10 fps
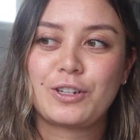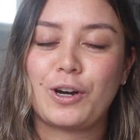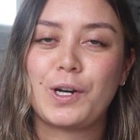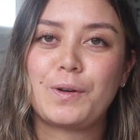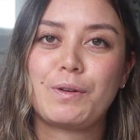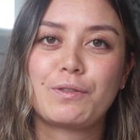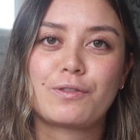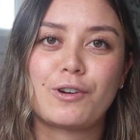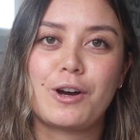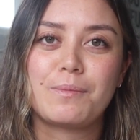go
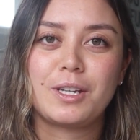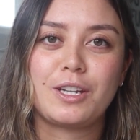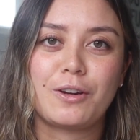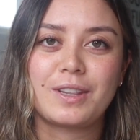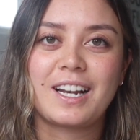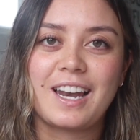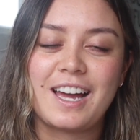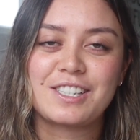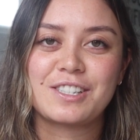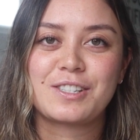from, you know, the
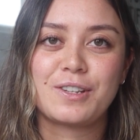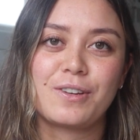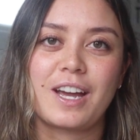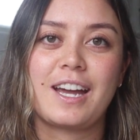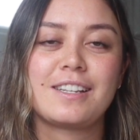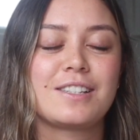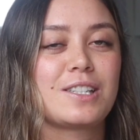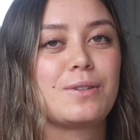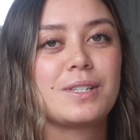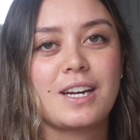largest suitcase
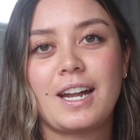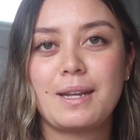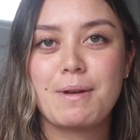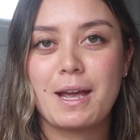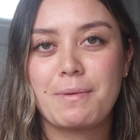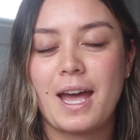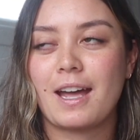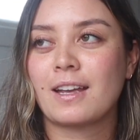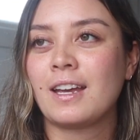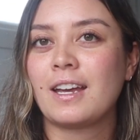to a tiny
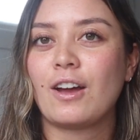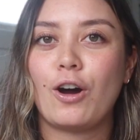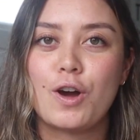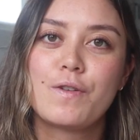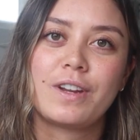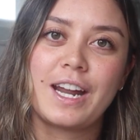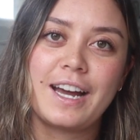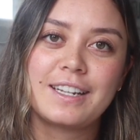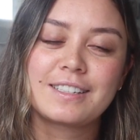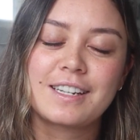backpack
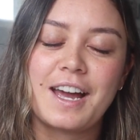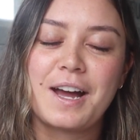overnight.